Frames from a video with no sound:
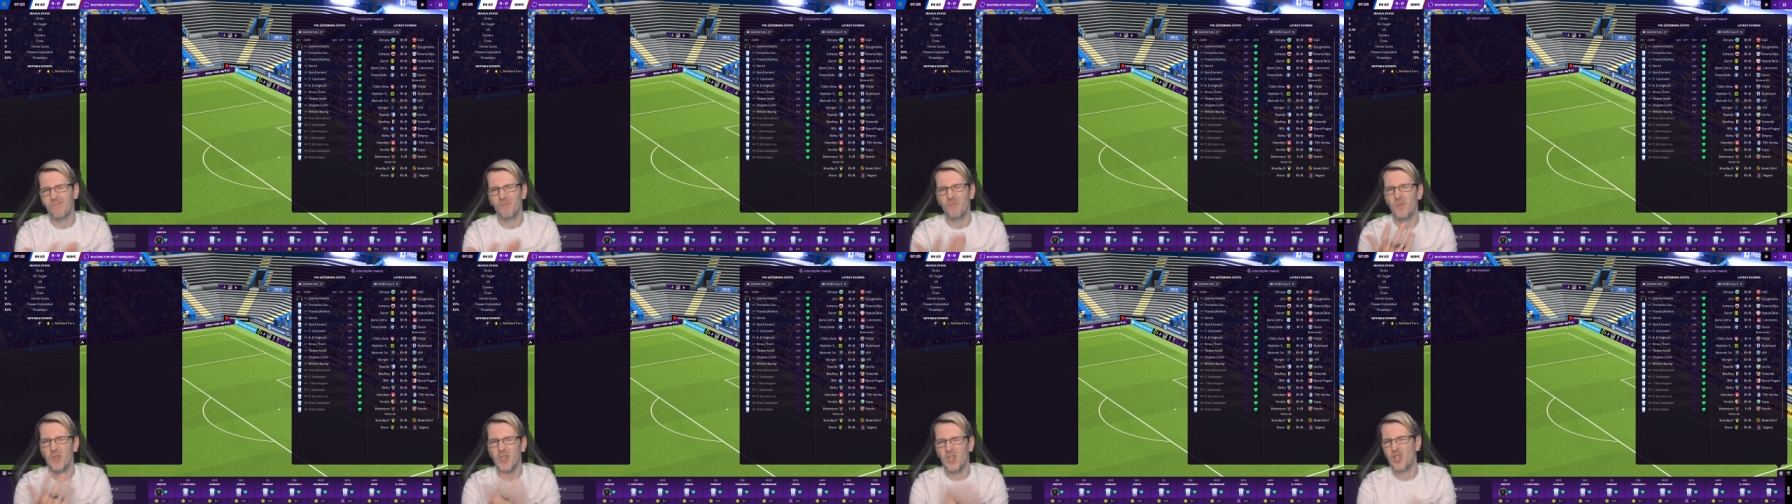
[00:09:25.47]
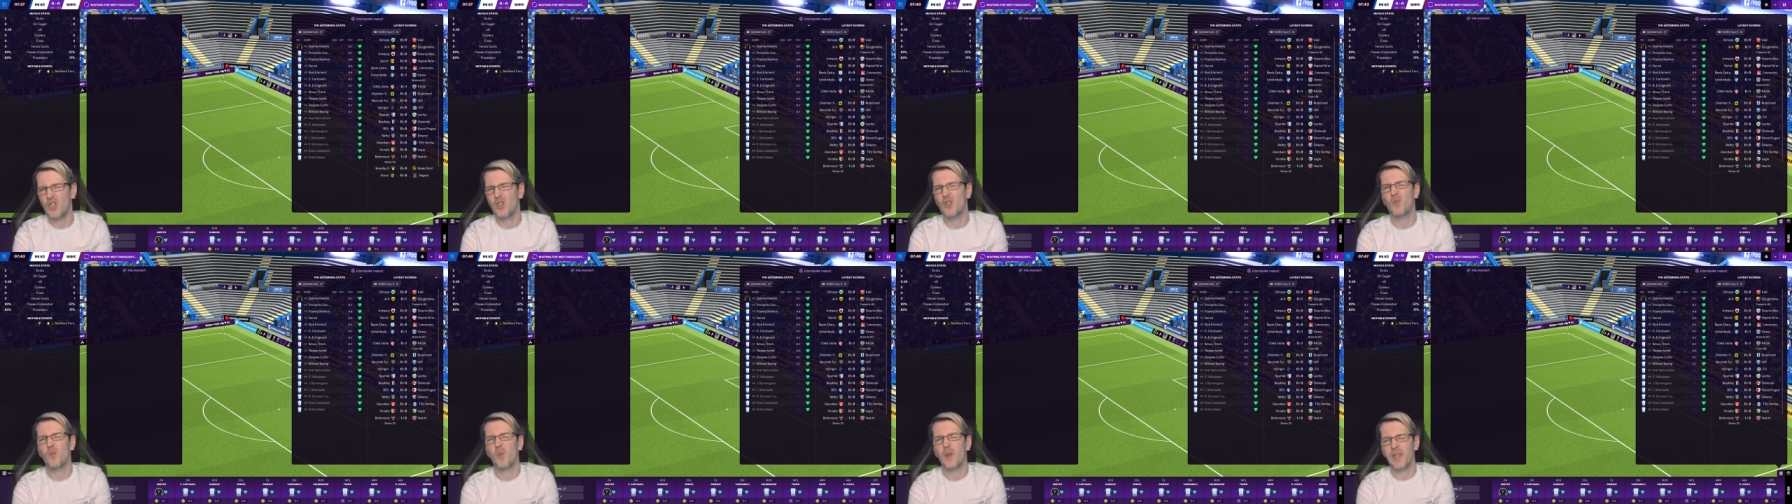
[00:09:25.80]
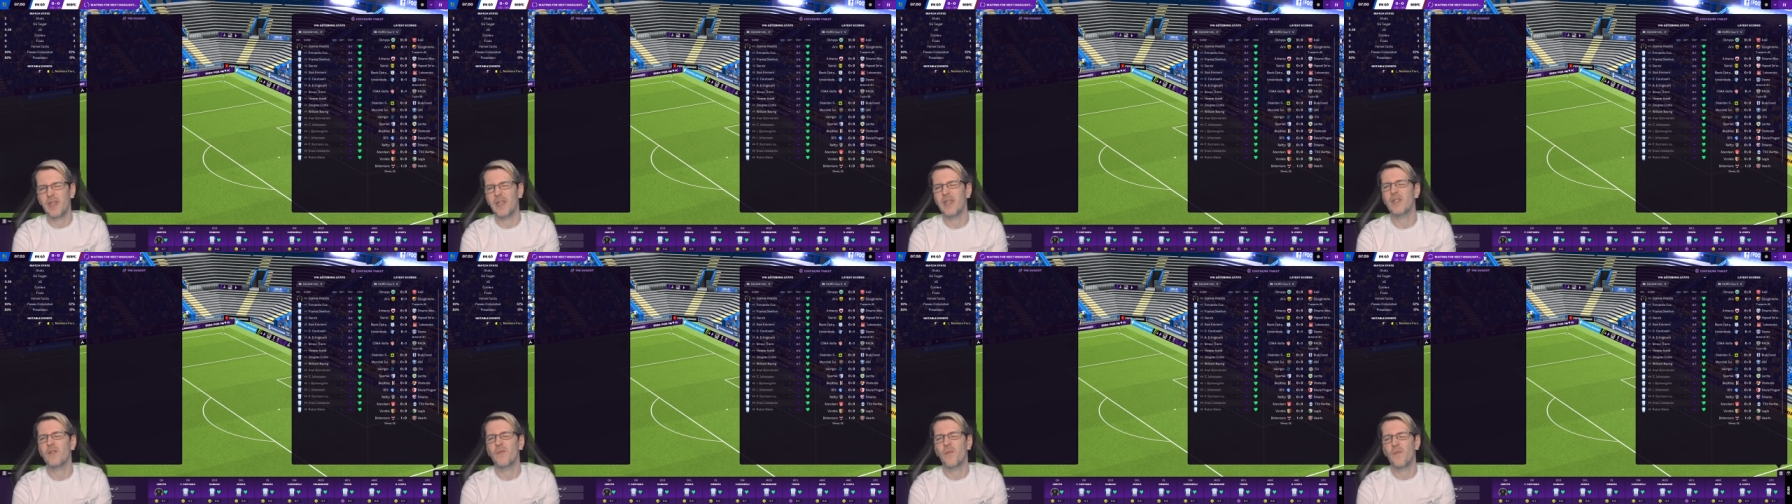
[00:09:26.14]
We should win
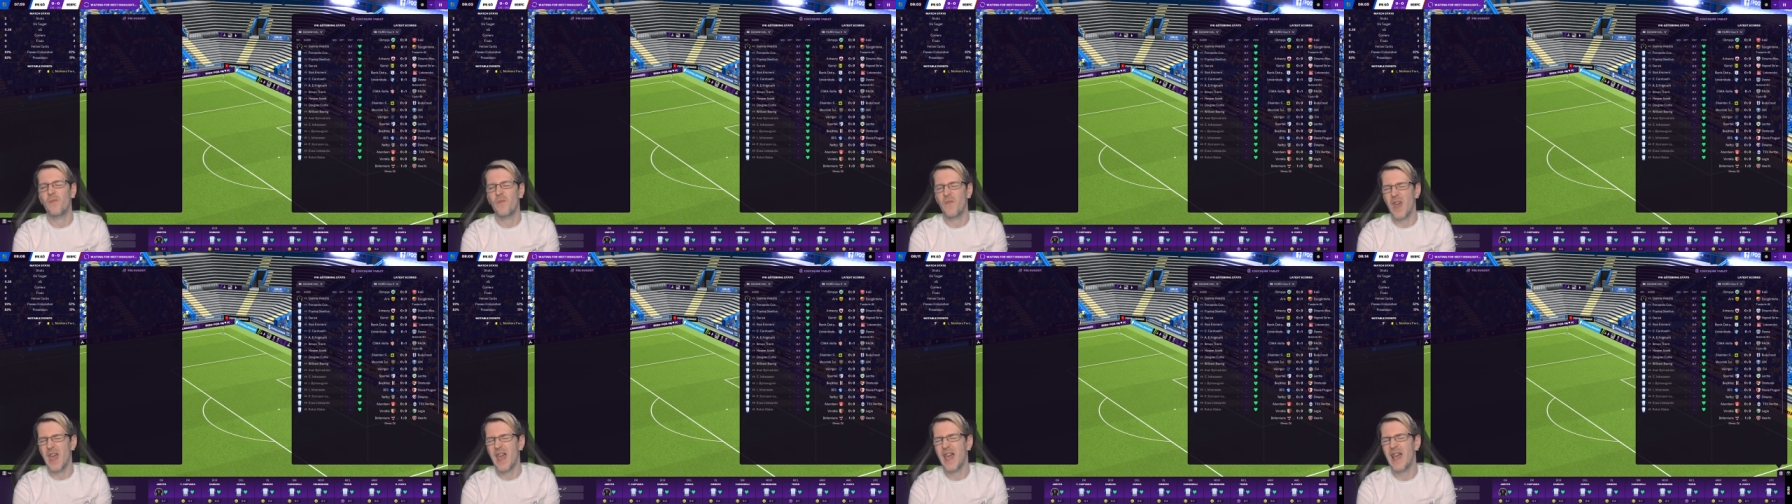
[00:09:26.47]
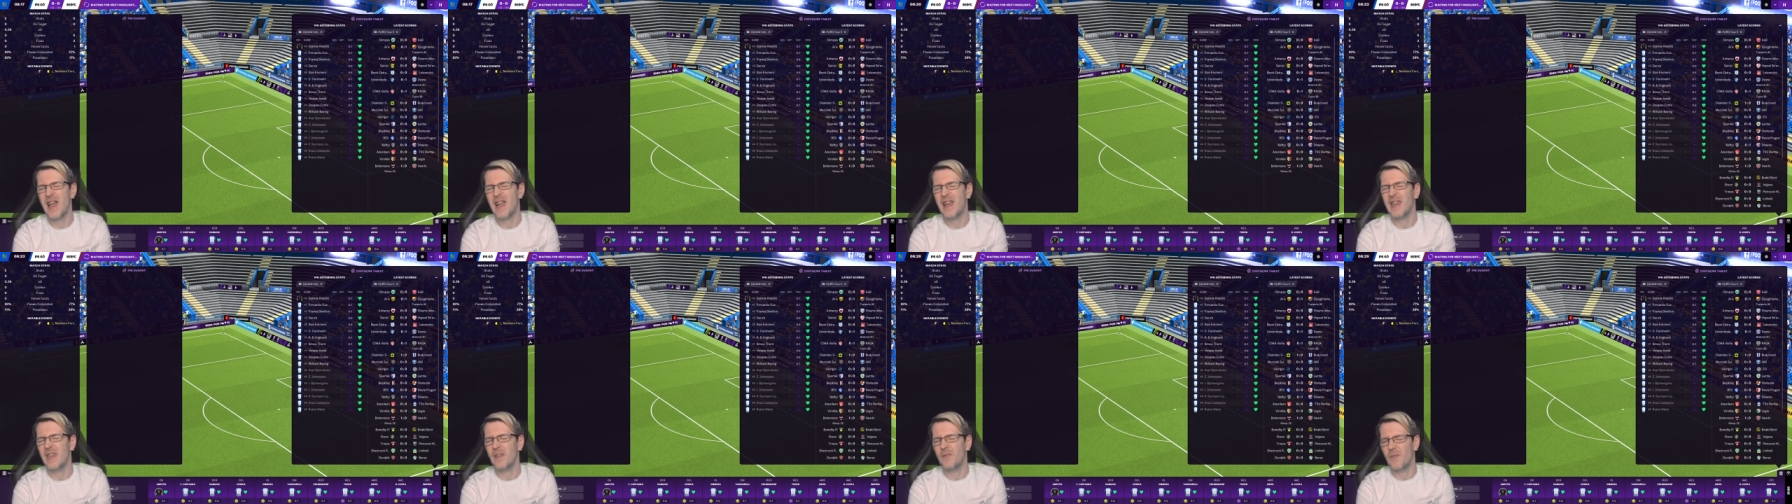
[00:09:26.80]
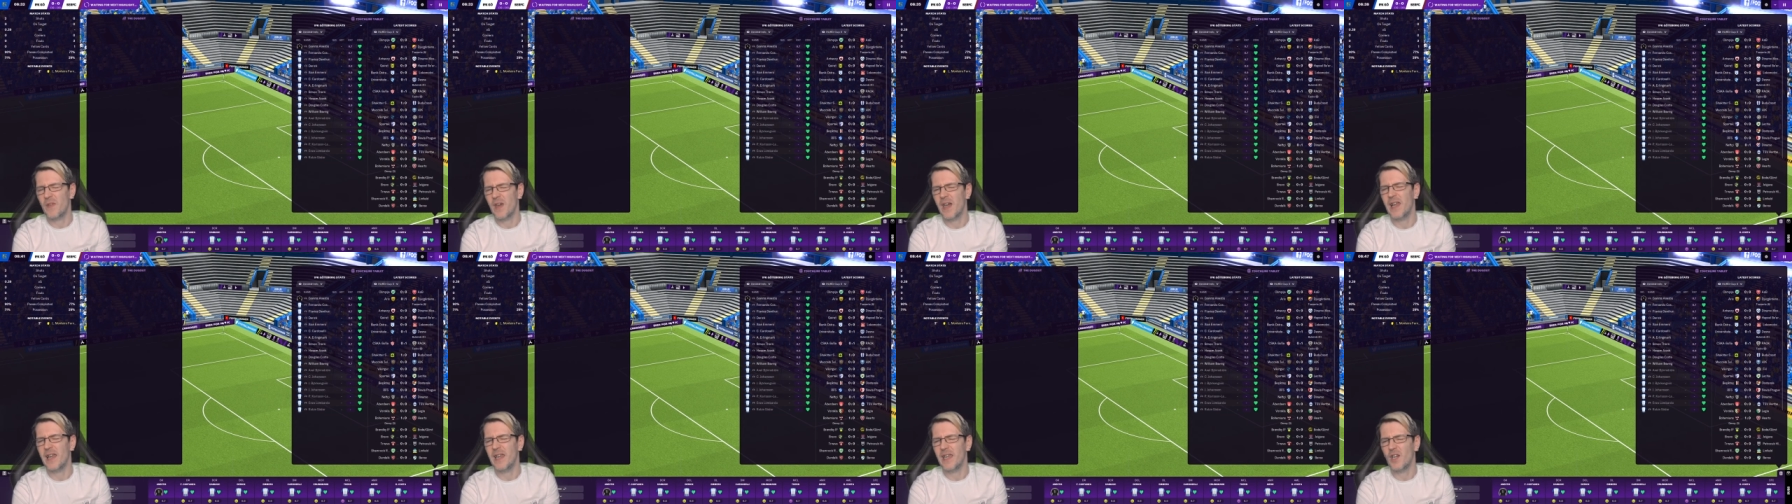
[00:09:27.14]
this fairly,
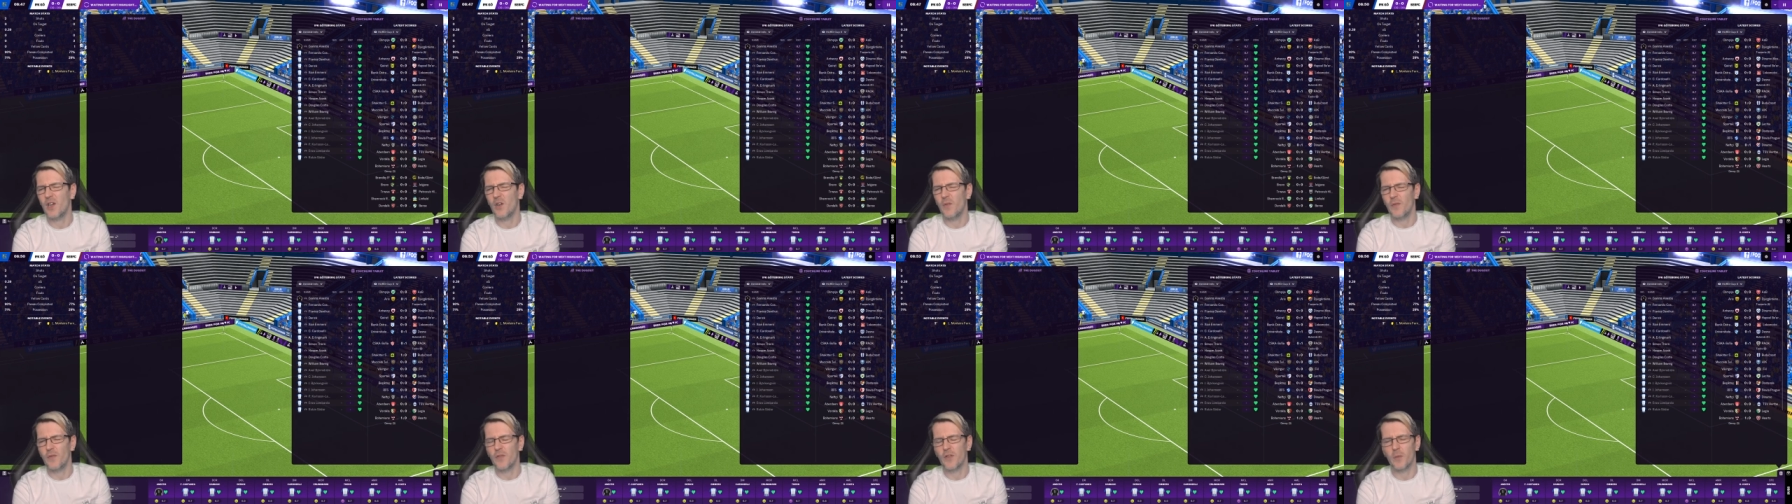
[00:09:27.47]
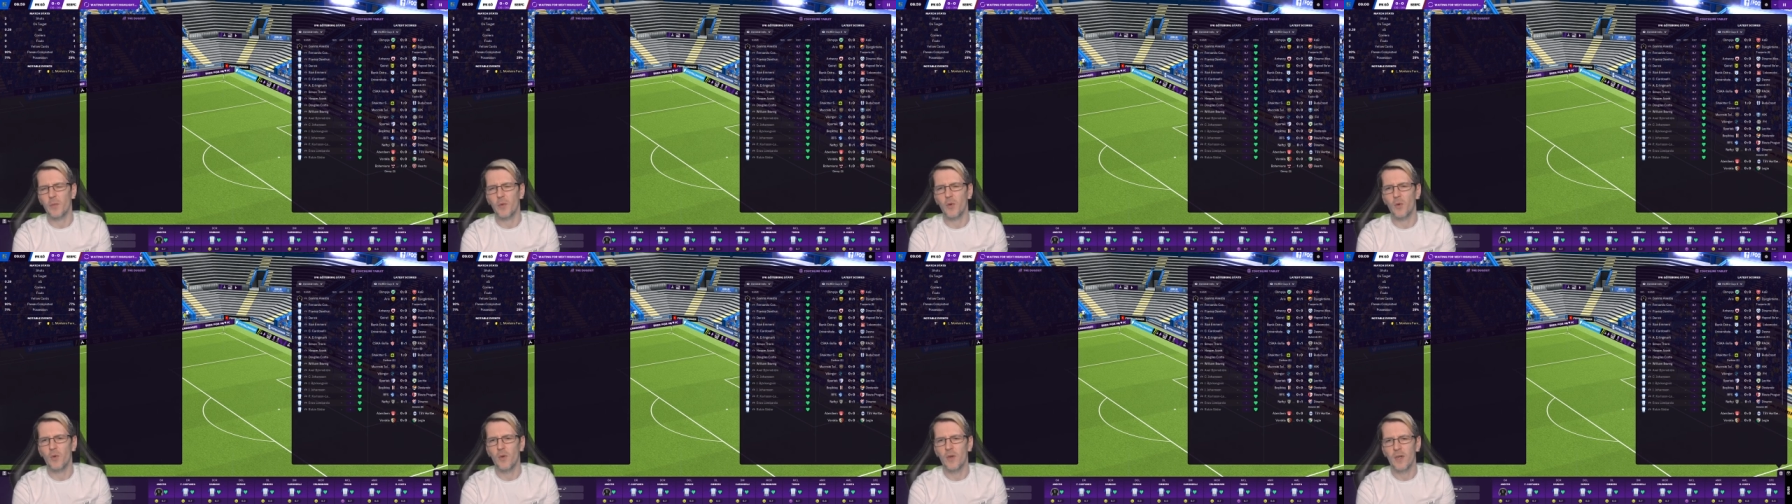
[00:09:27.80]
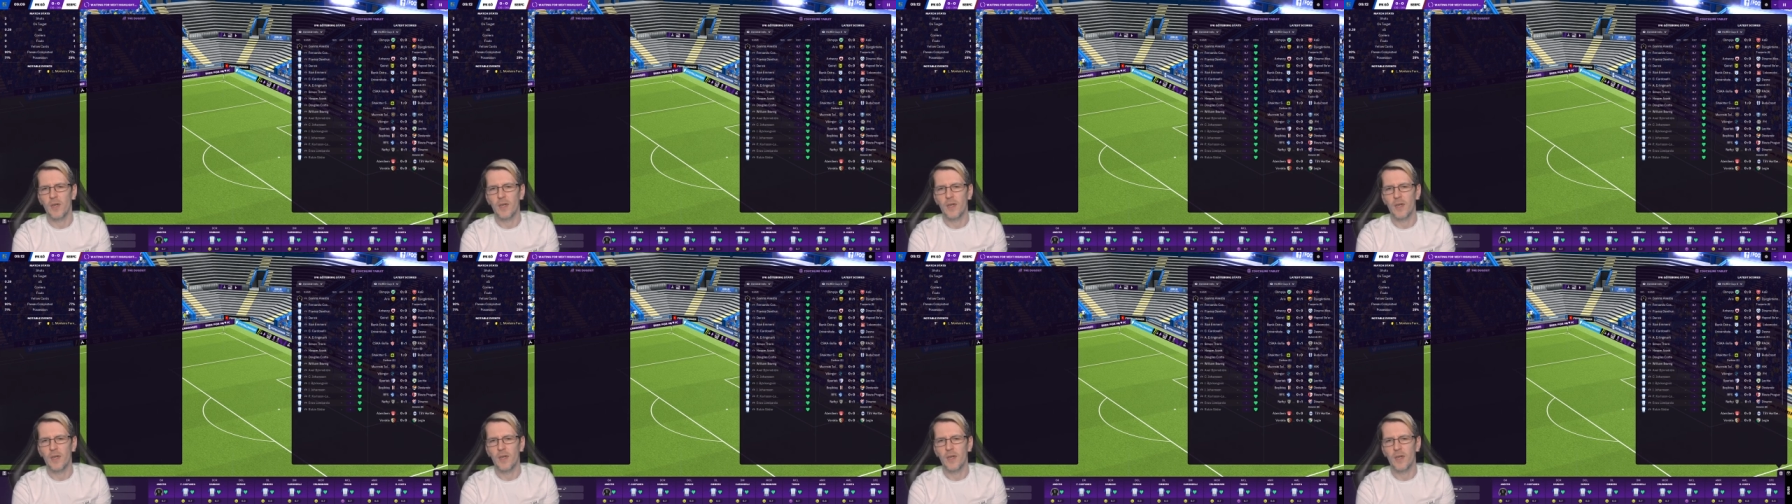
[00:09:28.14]
fairly comfortable.